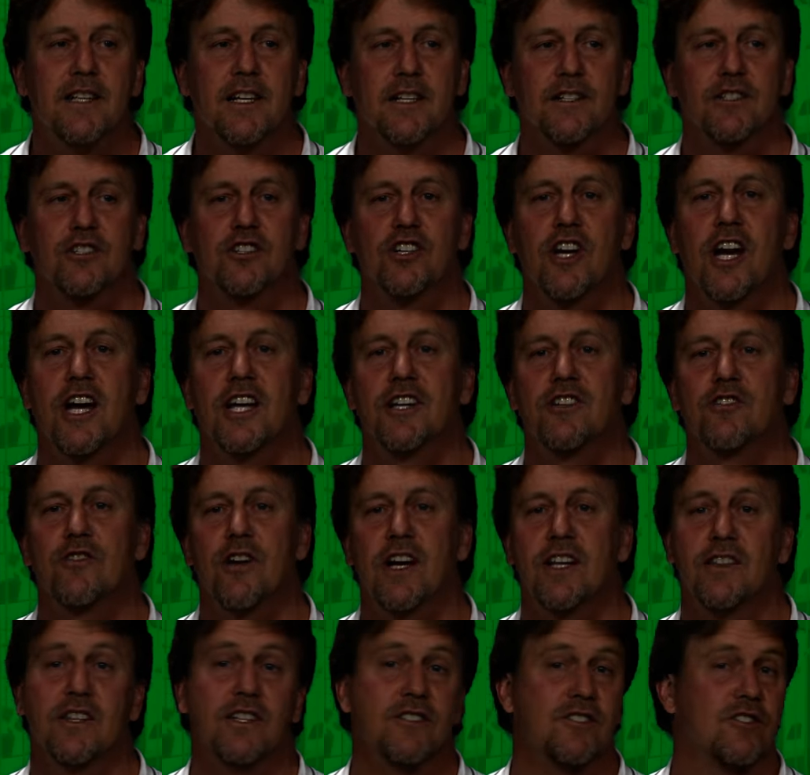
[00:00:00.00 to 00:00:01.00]
the exchange
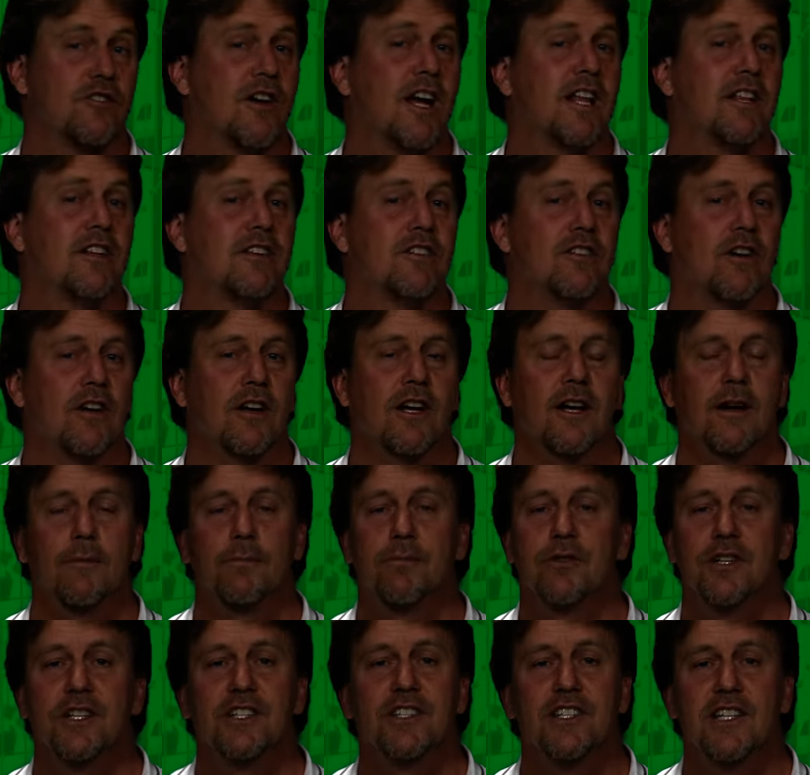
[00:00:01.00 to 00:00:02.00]
rate, the Australian dollar,
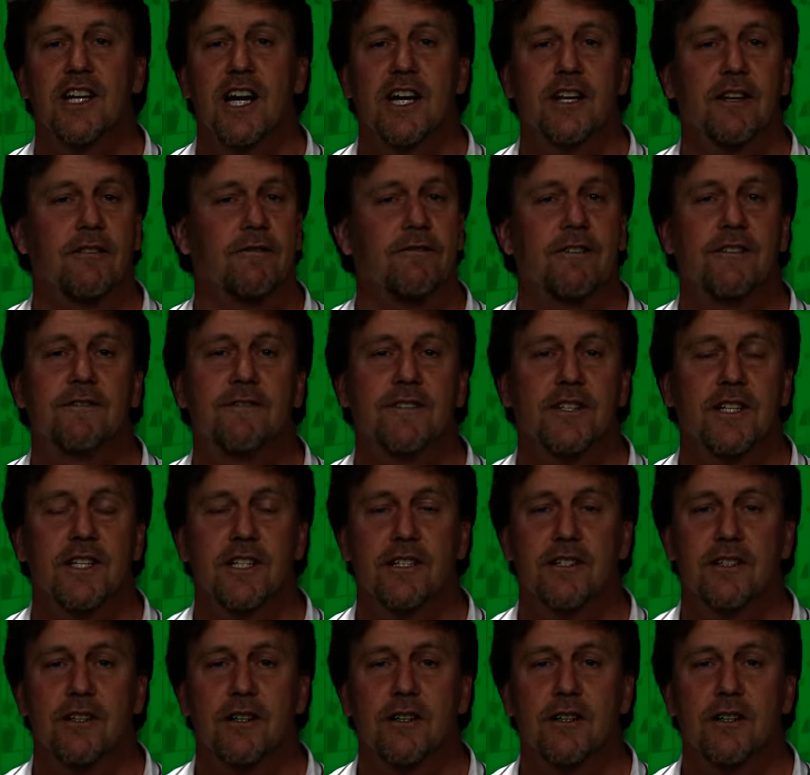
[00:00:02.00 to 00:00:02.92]
appreciated 15